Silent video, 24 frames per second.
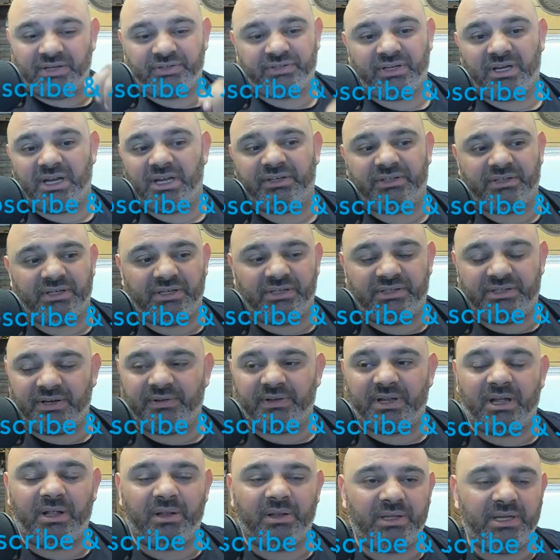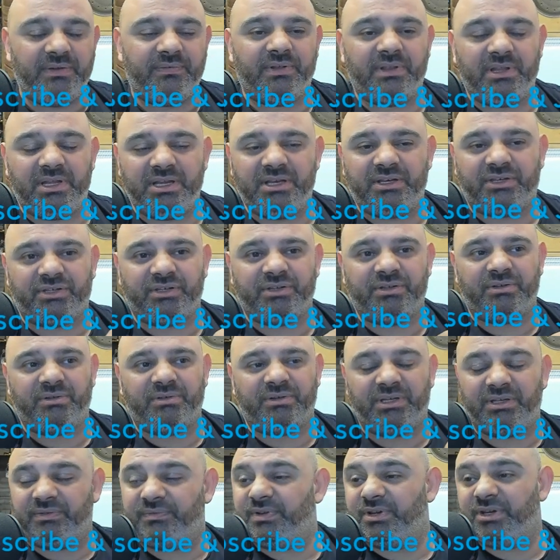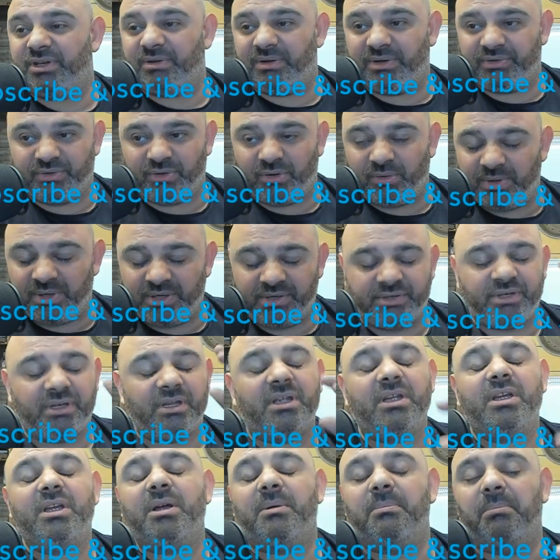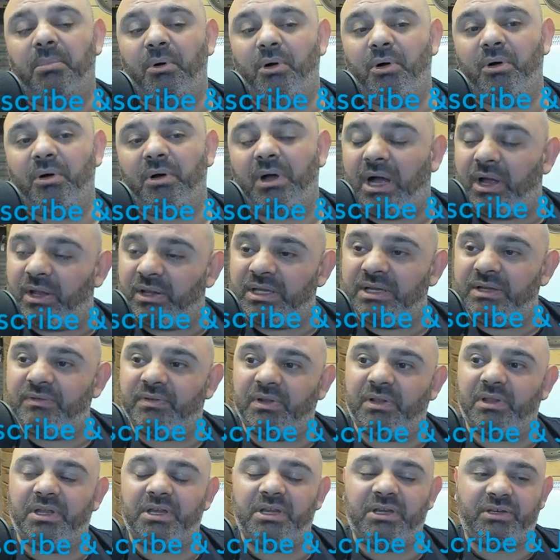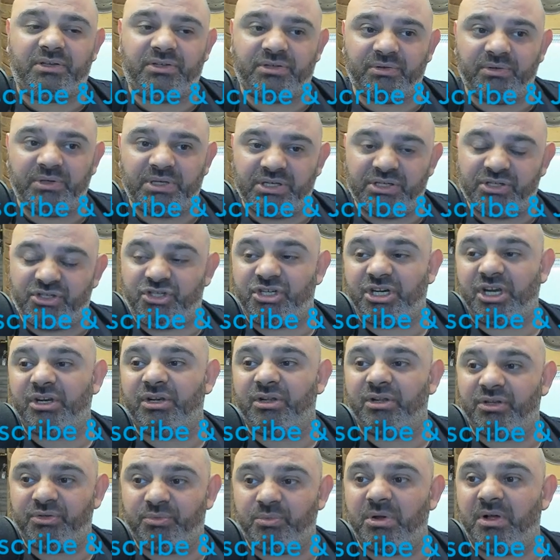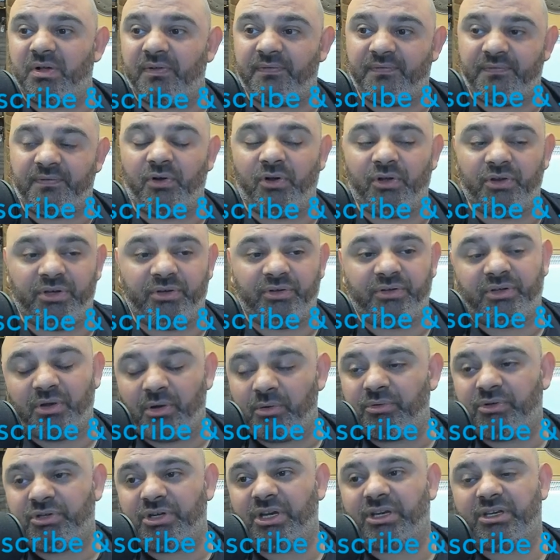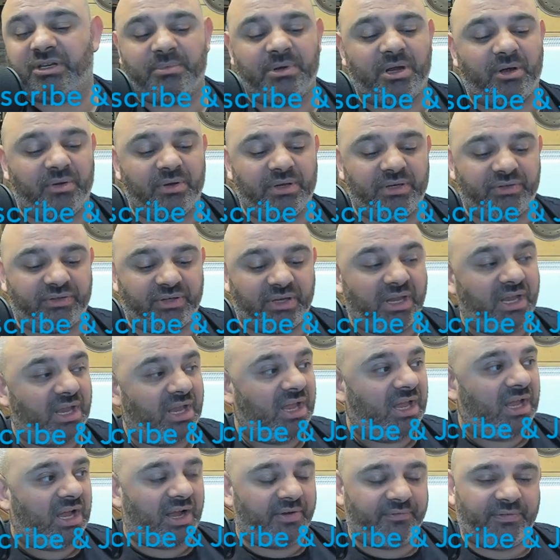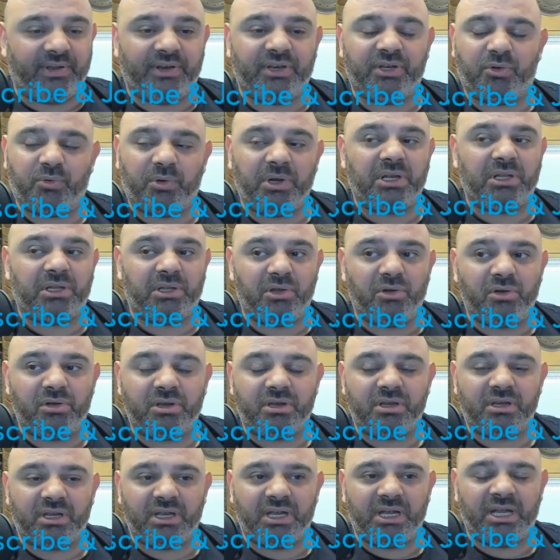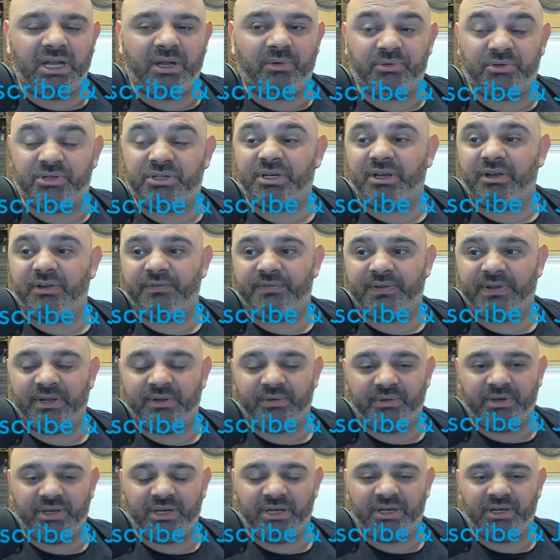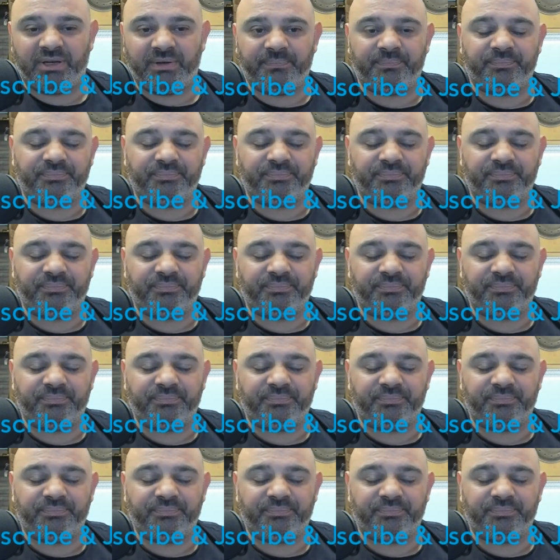I'll leave a link to his video as always. But I'll leave a link to his channel as well for you. Go check him out. I've had a quick look, which is how I